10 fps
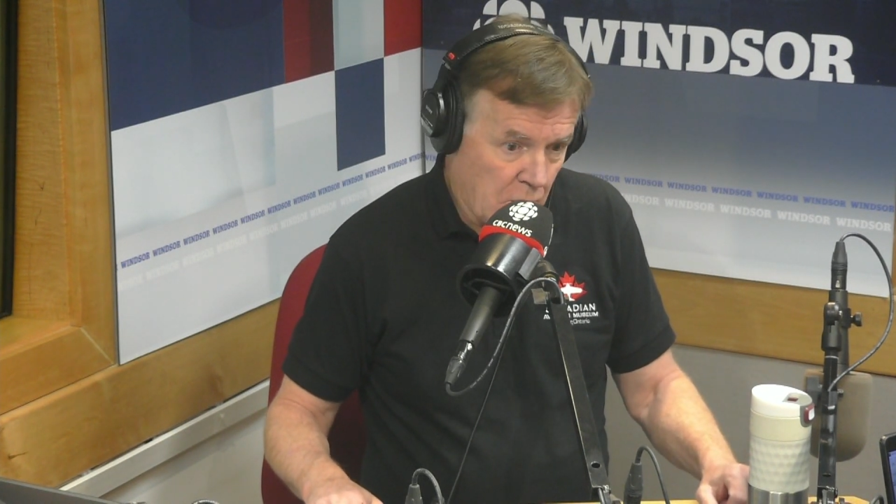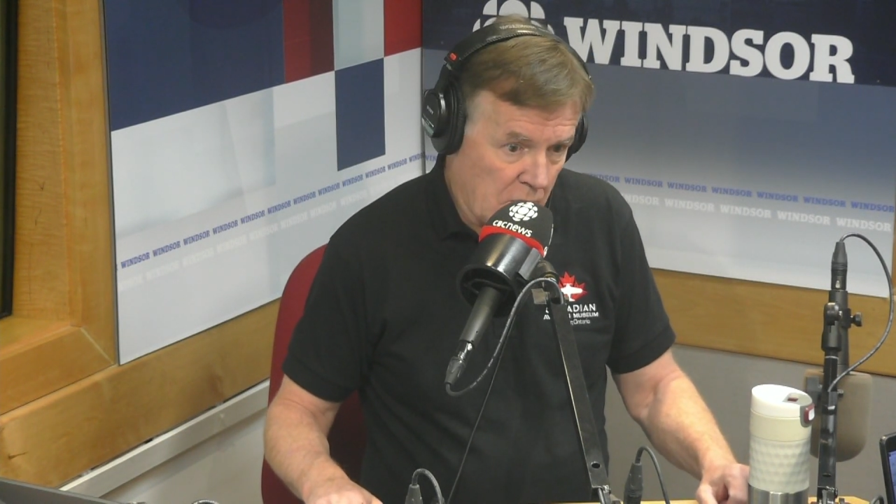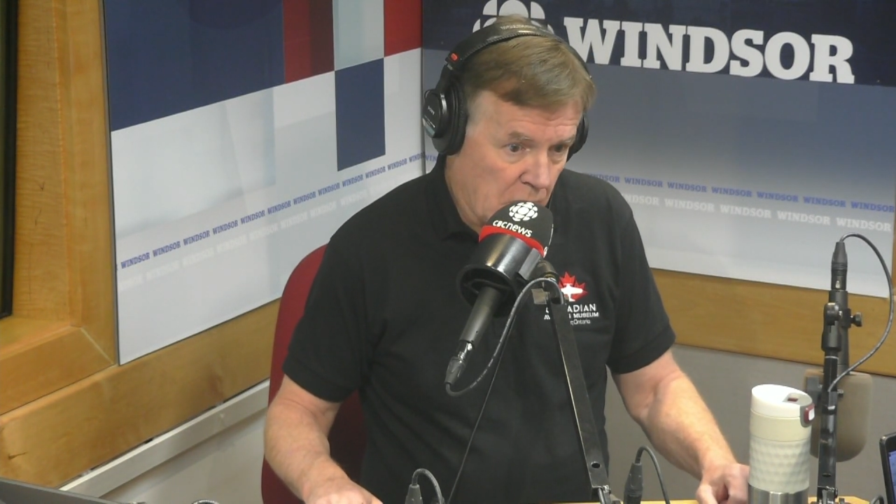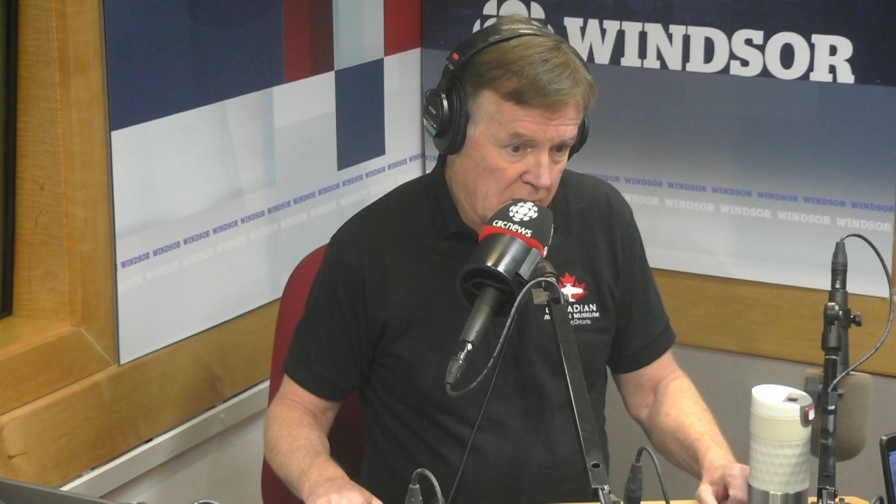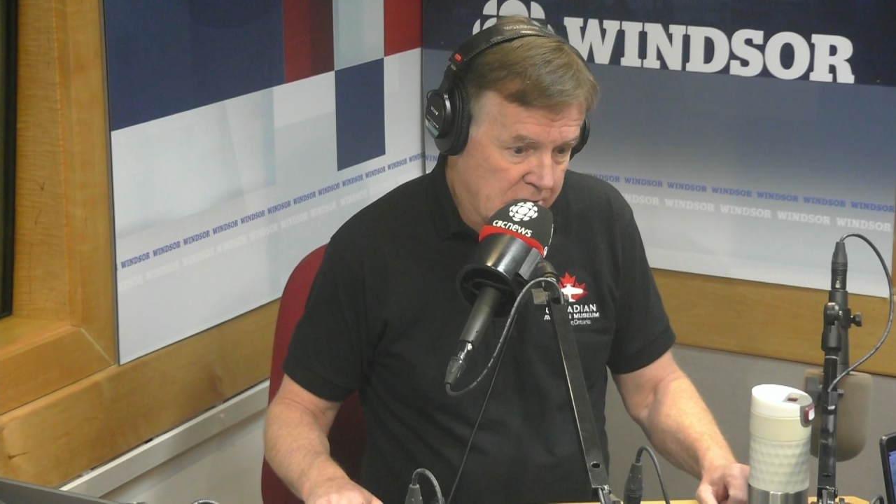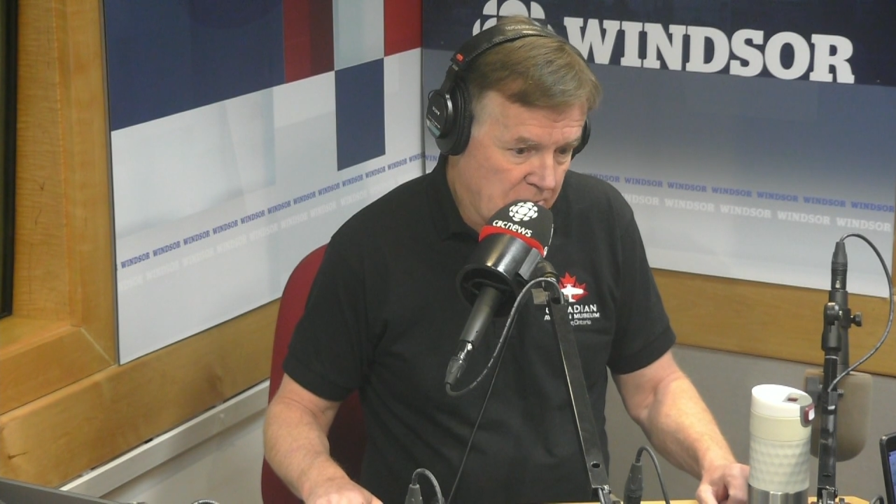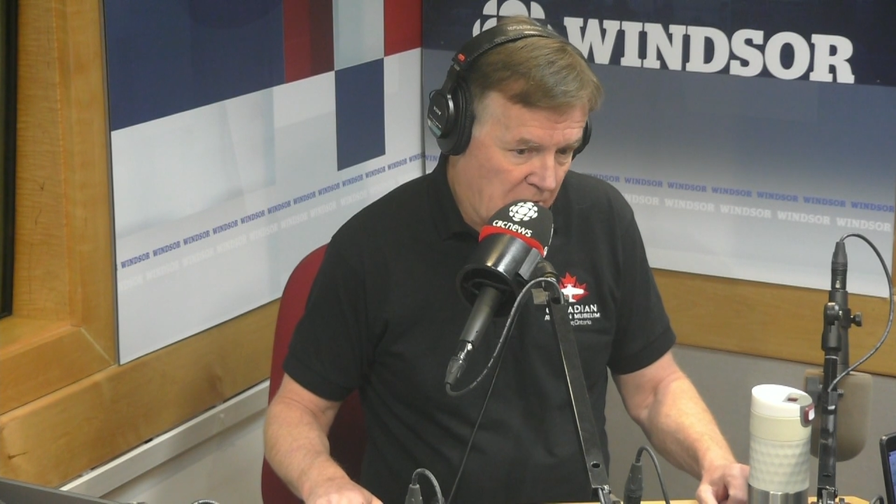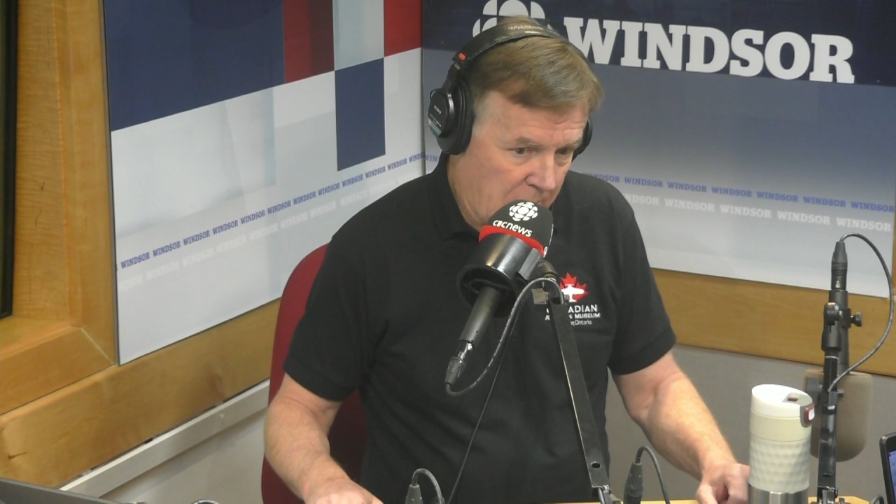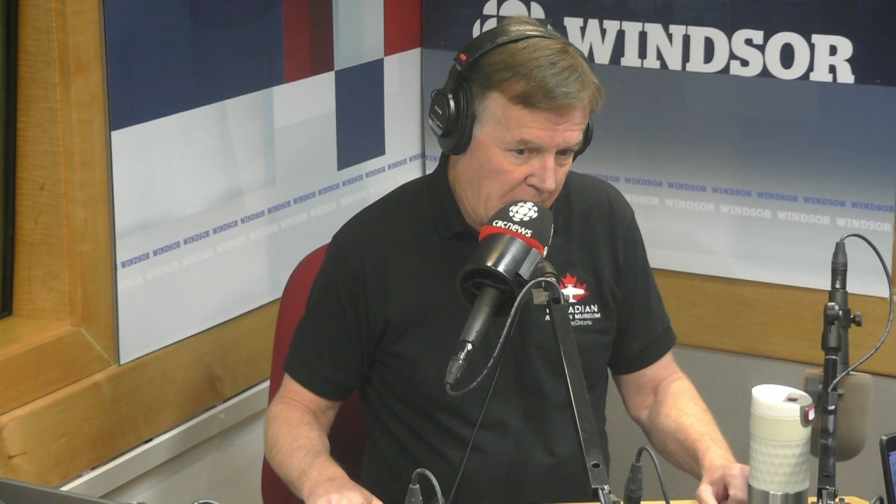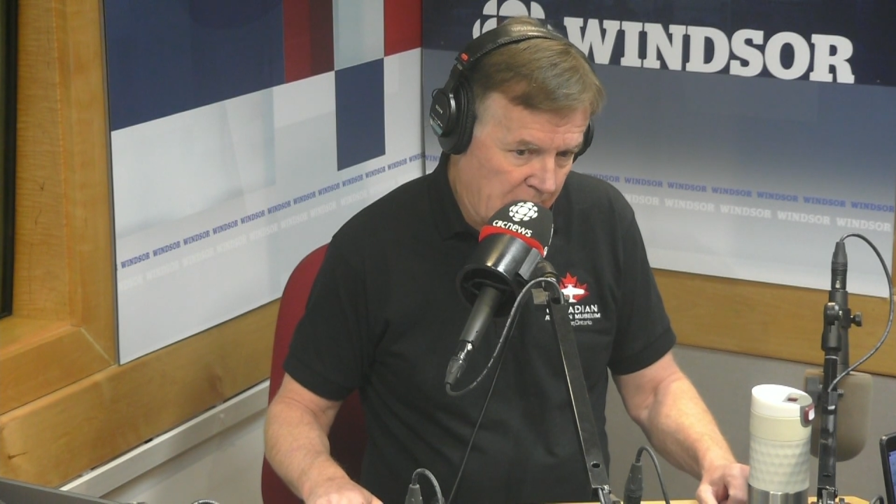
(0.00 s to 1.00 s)
World War II
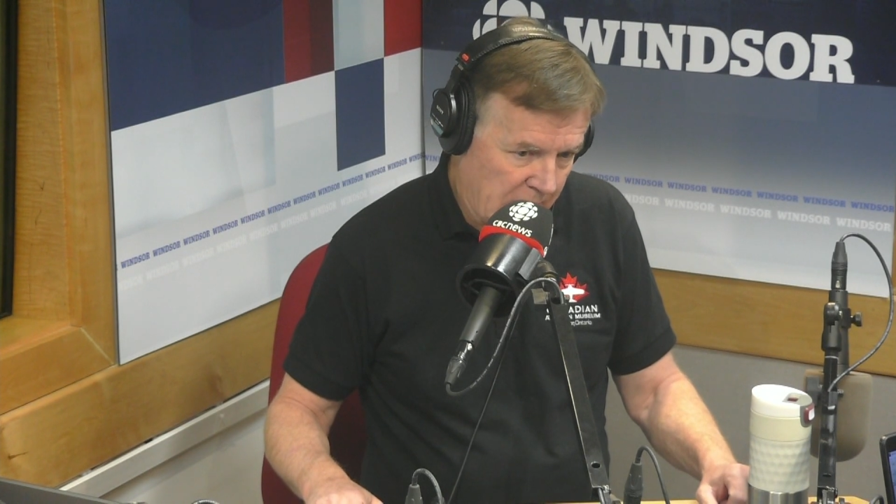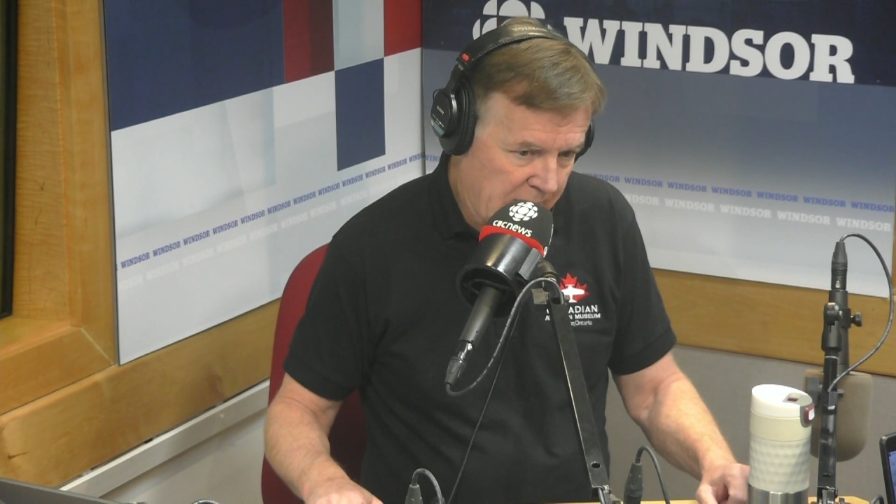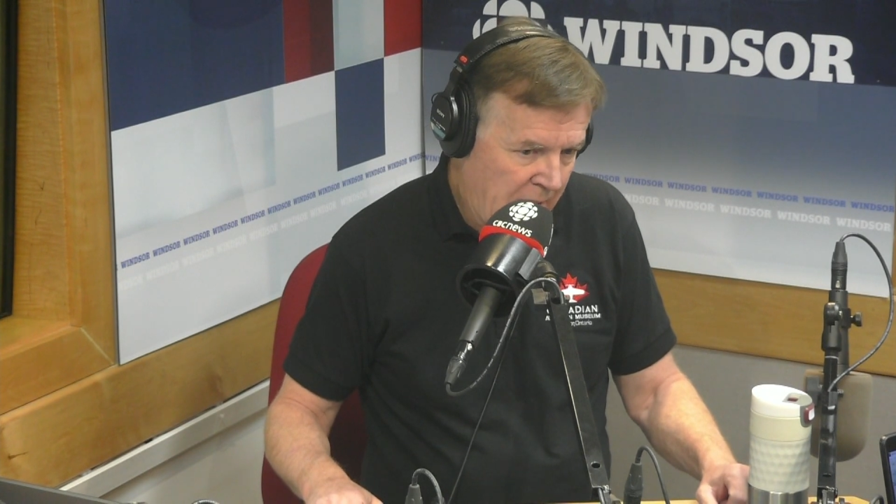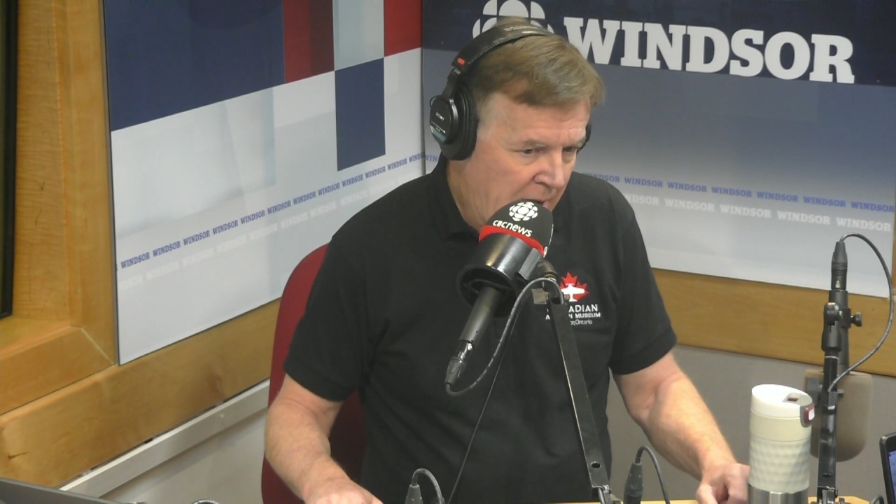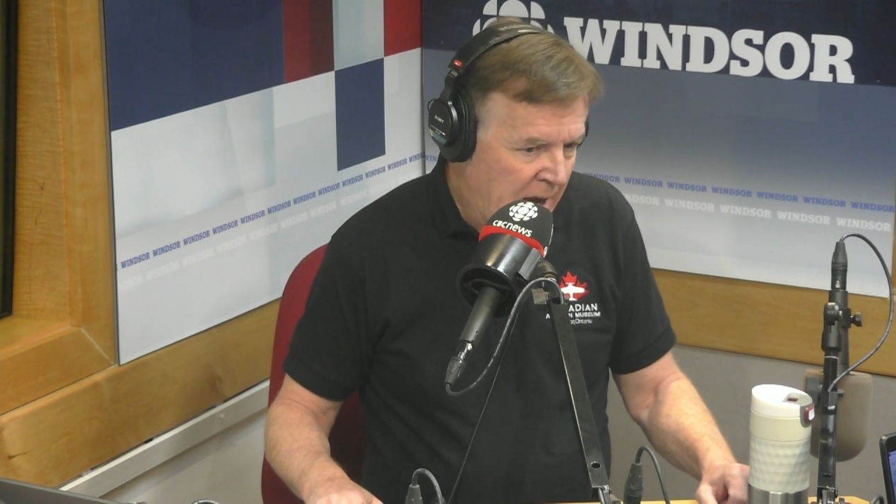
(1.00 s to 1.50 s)
primarily,